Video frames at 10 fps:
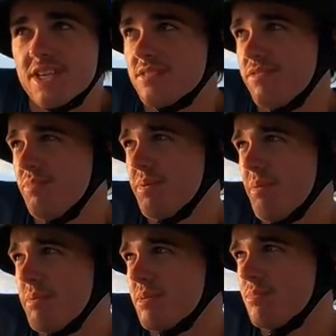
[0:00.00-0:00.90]
There's a few
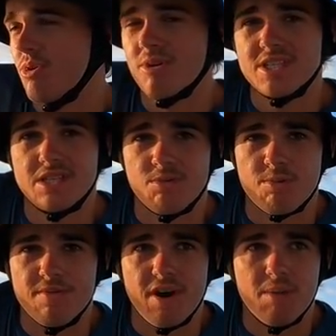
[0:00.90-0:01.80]
public moorings in the
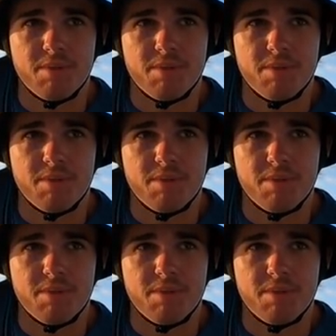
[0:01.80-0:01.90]
river,